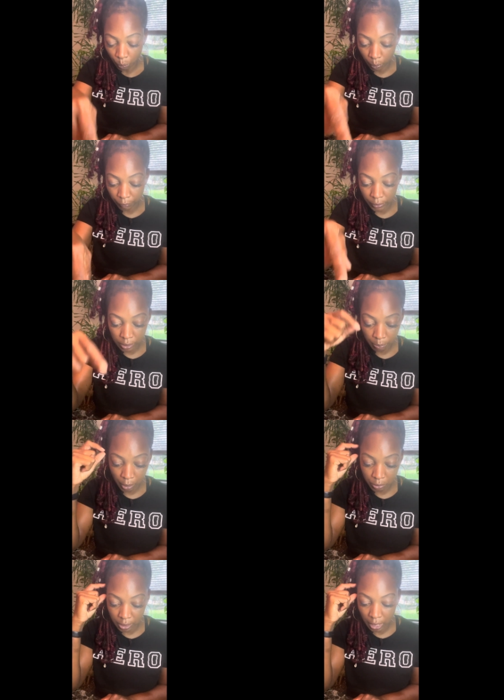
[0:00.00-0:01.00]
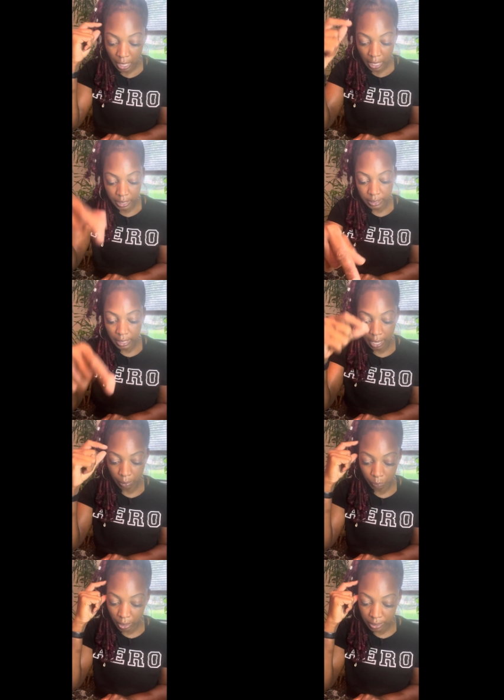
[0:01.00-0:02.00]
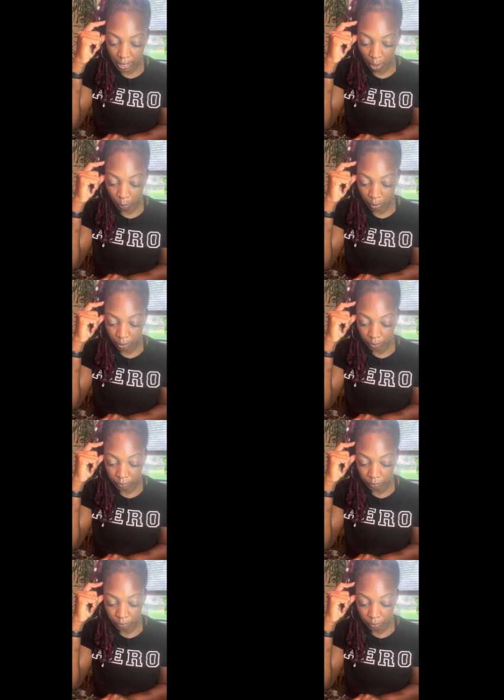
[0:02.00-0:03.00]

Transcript: with this person, it's not working.